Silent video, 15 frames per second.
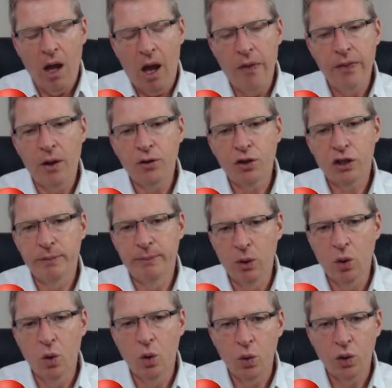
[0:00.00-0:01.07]
And those
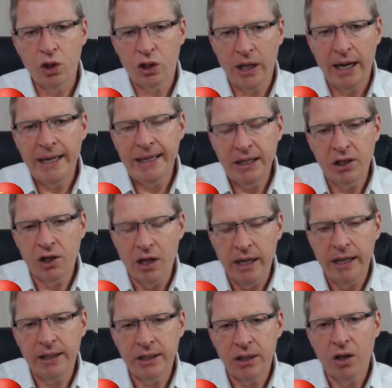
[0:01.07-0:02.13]
small
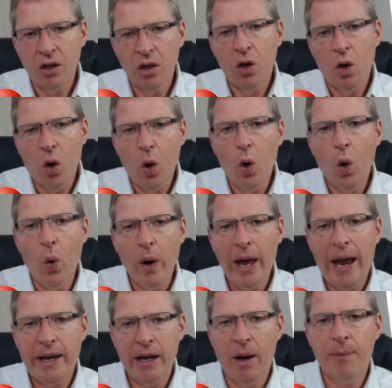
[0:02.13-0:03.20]
changes all
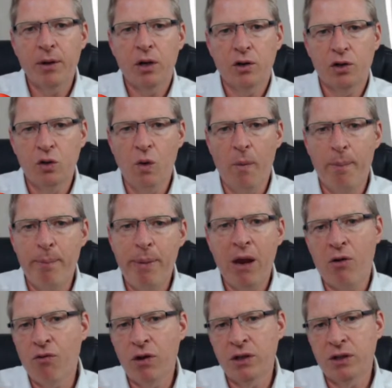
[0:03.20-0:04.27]
add up to a
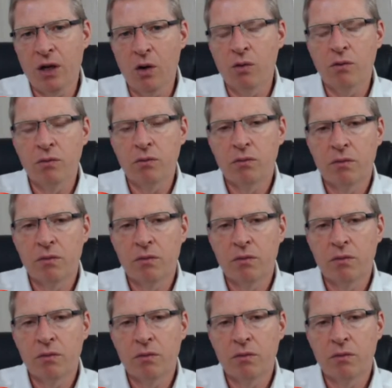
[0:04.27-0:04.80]
big result.